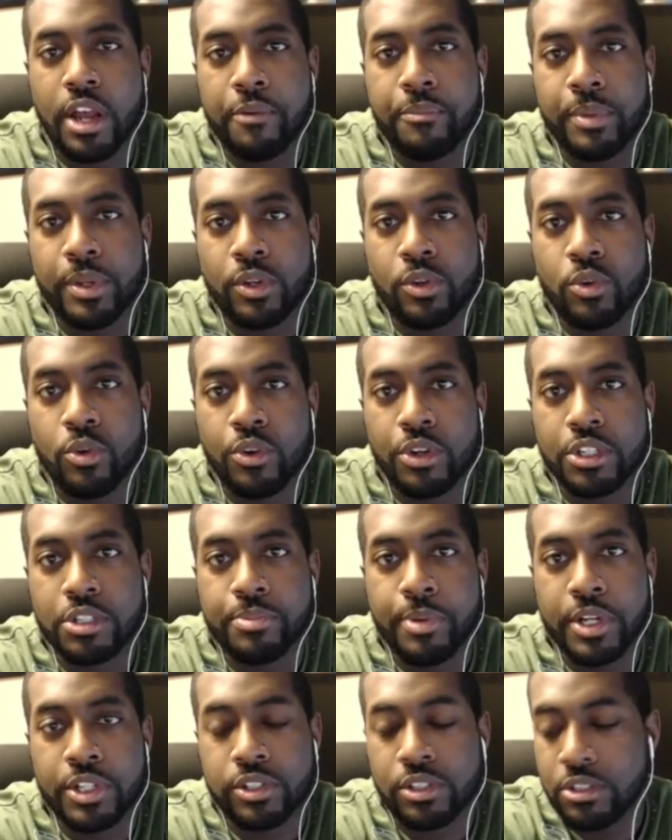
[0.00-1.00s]
that I've been doing,
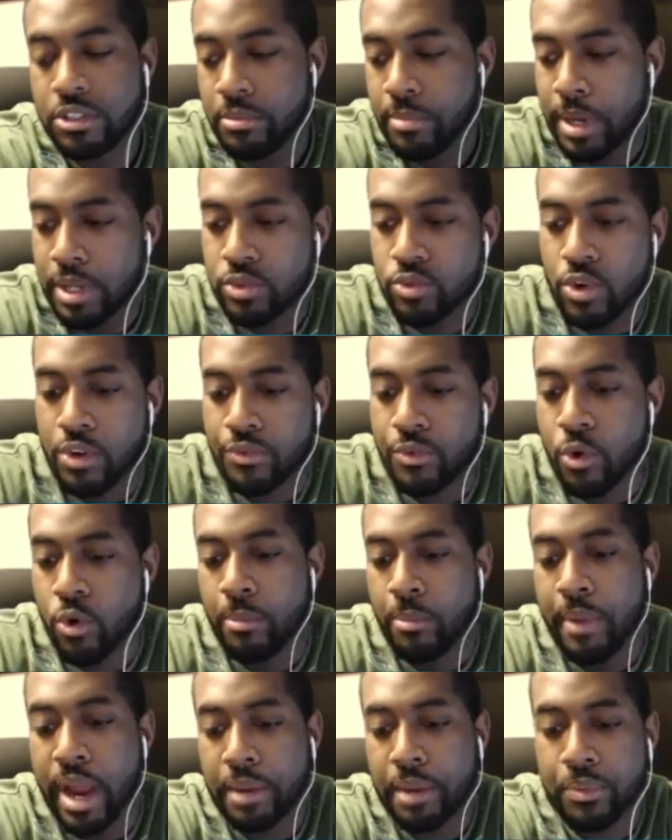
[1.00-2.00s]
especially to my
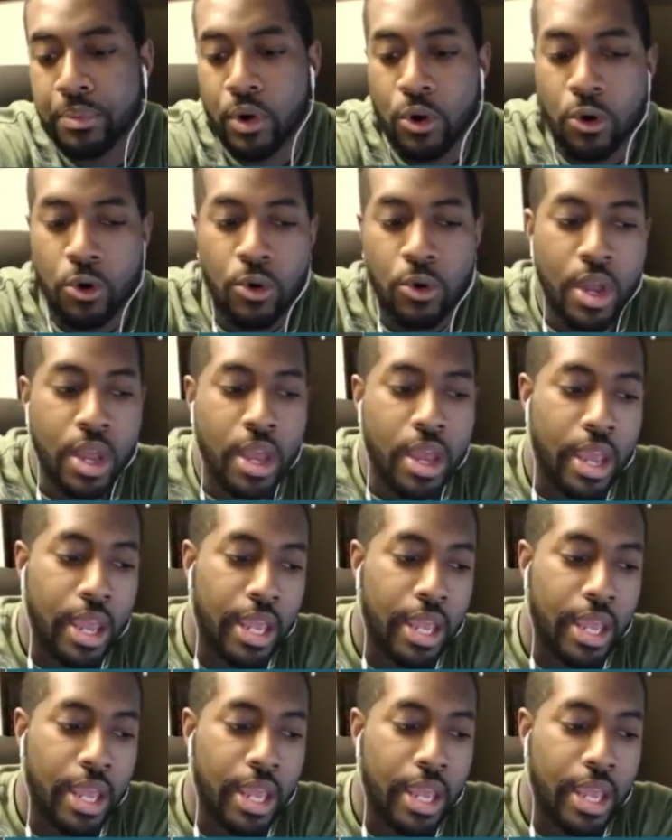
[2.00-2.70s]
12-core Mac Pro.